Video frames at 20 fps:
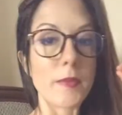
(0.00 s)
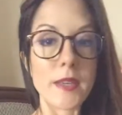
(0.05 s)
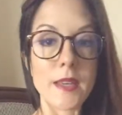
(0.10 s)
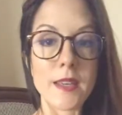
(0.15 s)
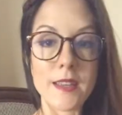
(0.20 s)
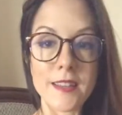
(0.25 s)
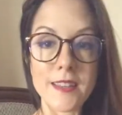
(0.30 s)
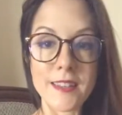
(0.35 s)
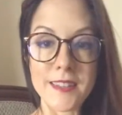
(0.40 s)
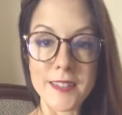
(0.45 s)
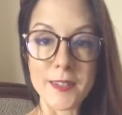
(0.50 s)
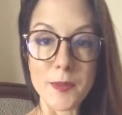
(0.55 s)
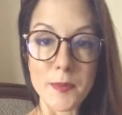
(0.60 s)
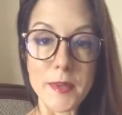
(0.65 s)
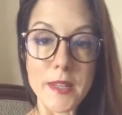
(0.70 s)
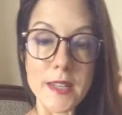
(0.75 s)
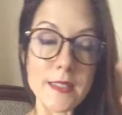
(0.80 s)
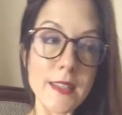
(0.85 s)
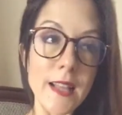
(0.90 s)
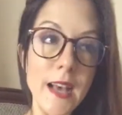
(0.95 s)

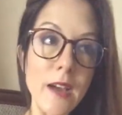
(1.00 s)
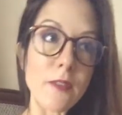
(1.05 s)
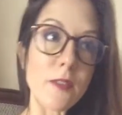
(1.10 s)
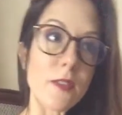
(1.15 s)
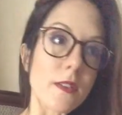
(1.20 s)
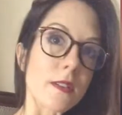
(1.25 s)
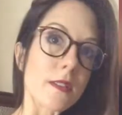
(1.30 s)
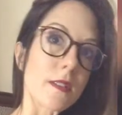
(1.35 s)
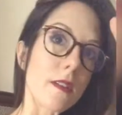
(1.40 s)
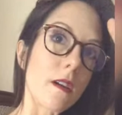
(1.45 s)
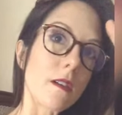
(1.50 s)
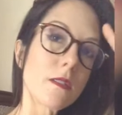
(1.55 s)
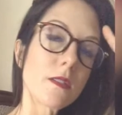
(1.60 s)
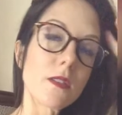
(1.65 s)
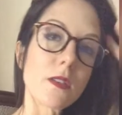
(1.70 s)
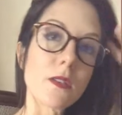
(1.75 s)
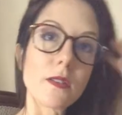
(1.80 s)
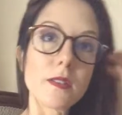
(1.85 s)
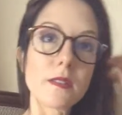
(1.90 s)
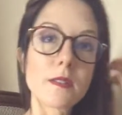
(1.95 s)
because laughter is
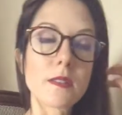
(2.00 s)
also